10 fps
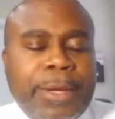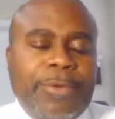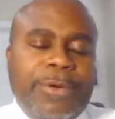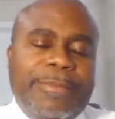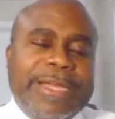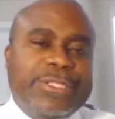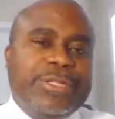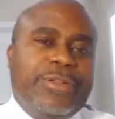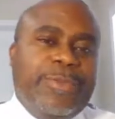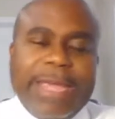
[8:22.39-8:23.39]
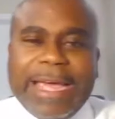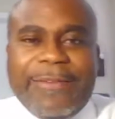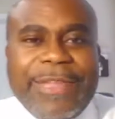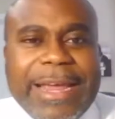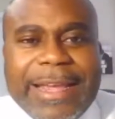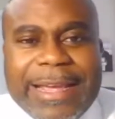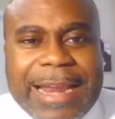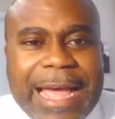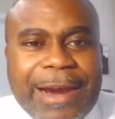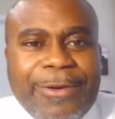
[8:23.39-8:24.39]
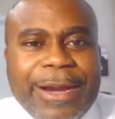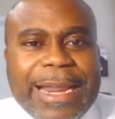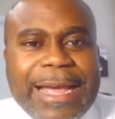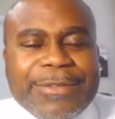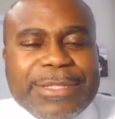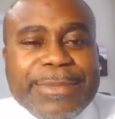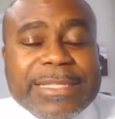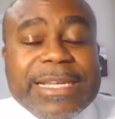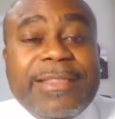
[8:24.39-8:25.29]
We'll make sure that we have that in our announcements.